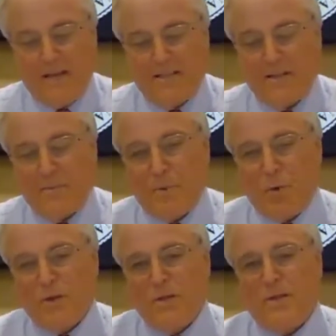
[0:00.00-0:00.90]
It's
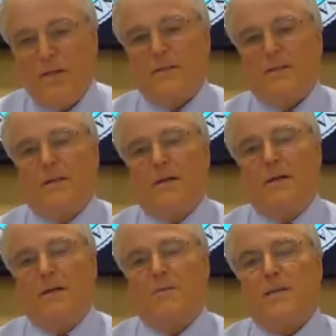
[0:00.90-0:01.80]
important that,
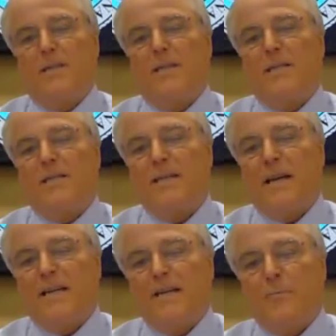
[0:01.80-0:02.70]
especially the
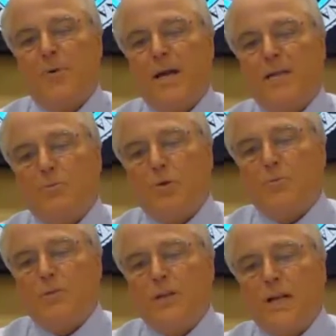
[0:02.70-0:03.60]
executive branch,
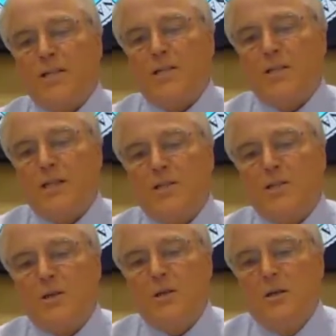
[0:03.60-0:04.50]
work with the
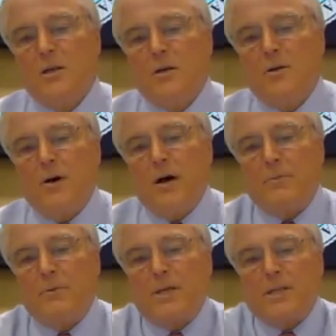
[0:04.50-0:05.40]
legislature
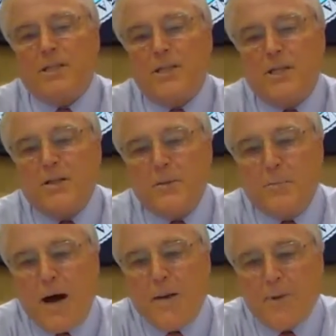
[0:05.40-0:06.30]
to
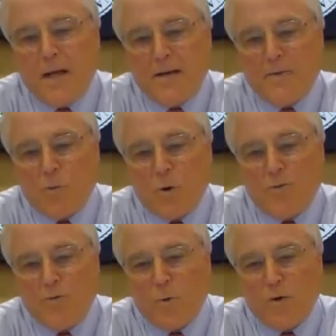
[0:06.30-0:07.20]
continue the pipeline of
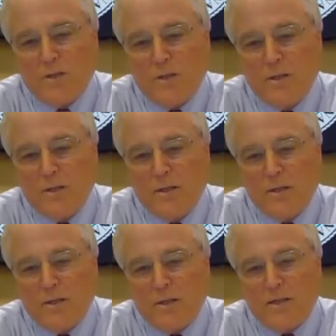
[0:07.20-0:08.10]
workforce
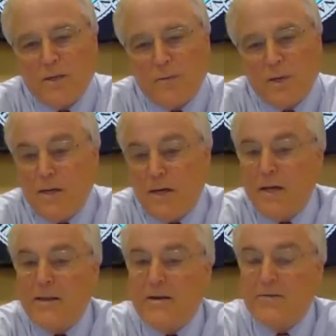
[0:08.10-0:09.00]
that comes
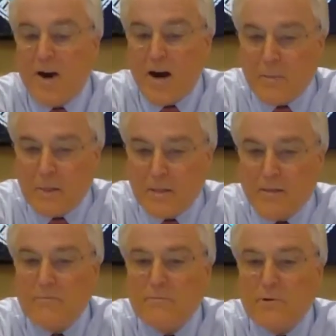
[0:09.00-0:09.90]
about. The
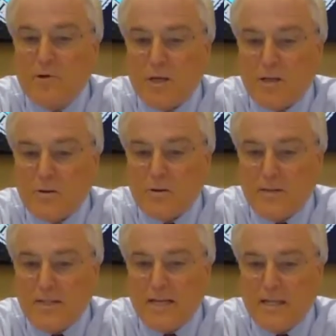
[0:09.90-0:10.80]
environmental
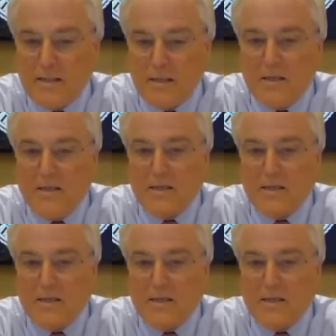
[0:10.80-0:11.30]
structure of the state.